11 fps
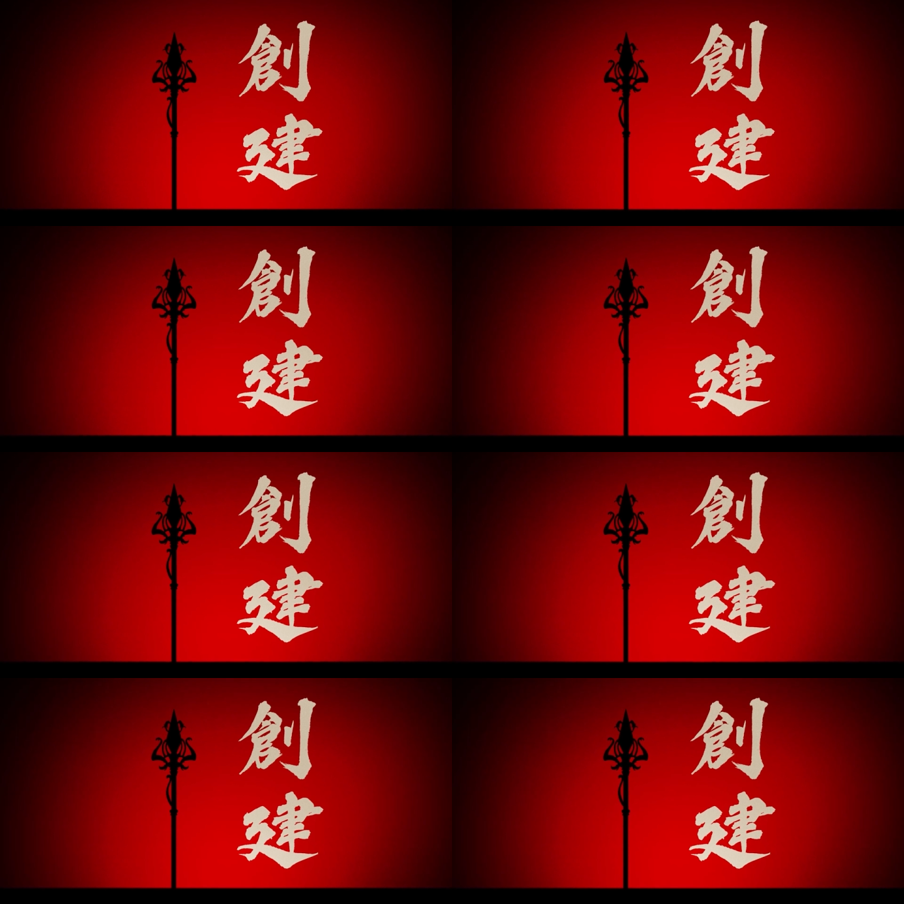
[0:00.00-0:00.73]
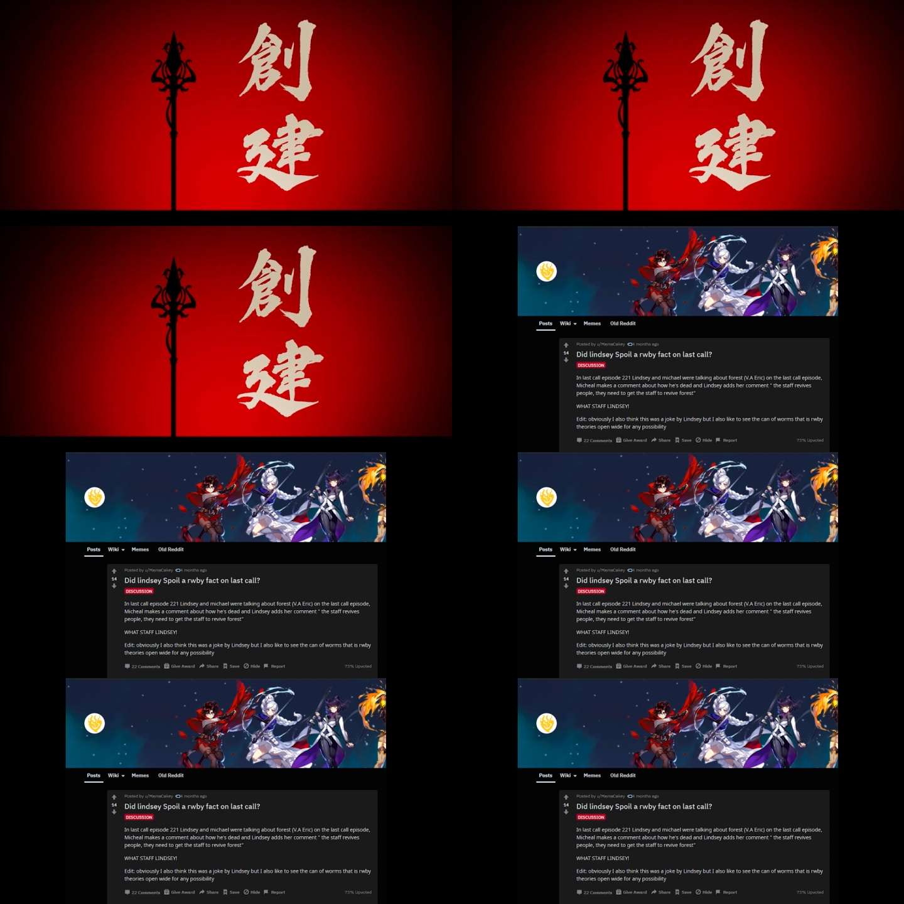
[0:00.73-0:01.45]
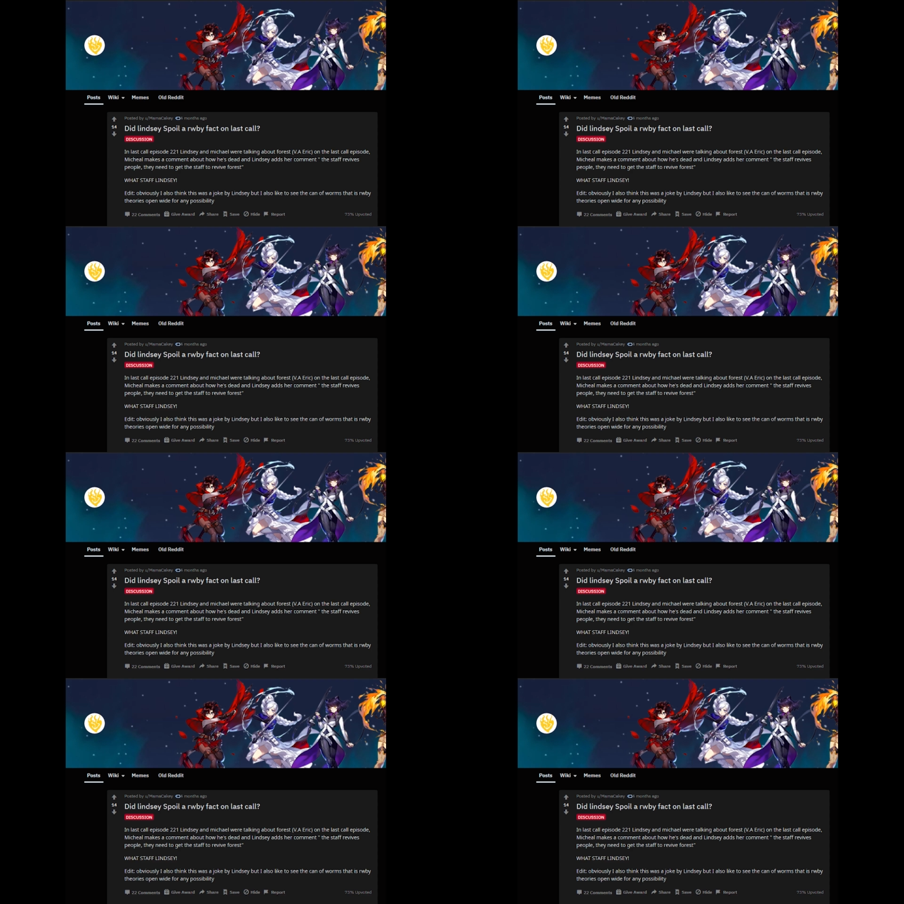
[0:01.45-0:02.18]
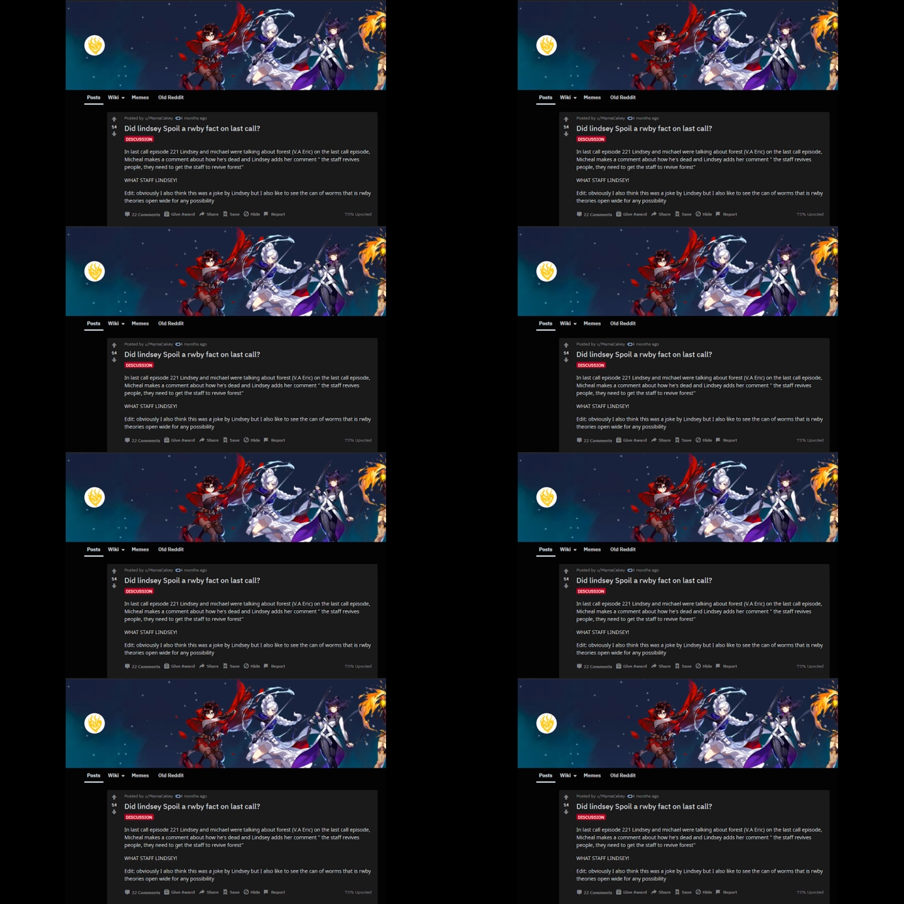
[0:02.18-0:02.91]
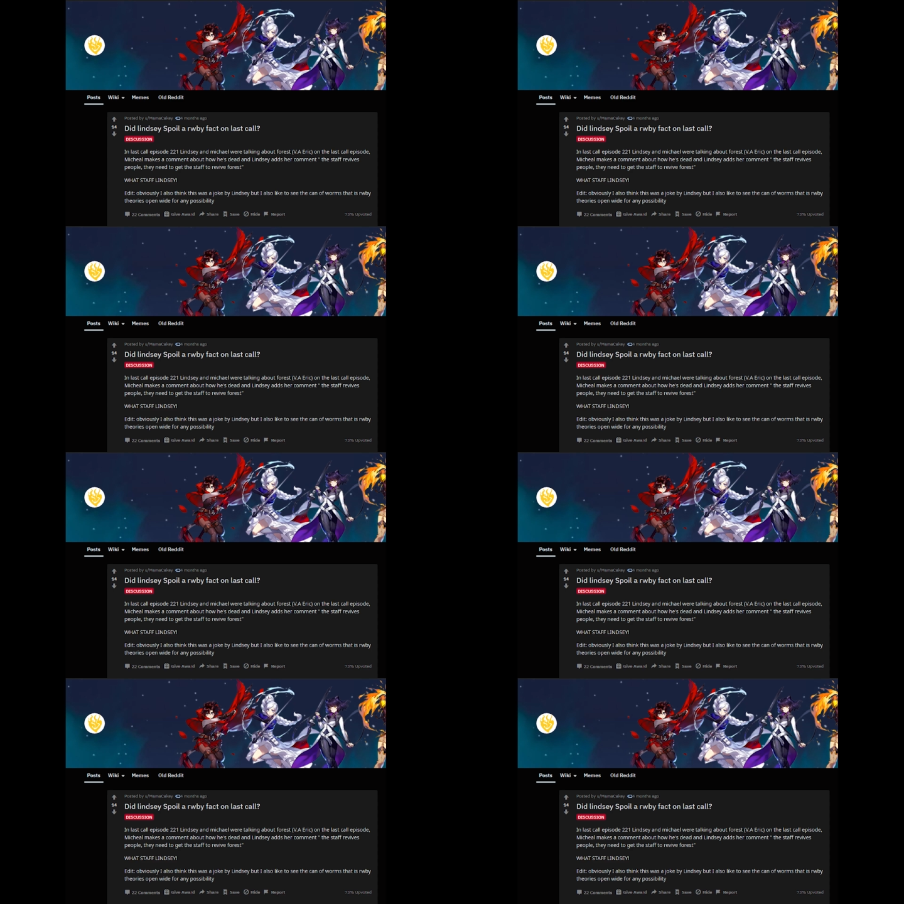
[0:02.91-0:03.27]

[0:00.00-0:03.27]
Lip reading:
[unreadable: no face in view]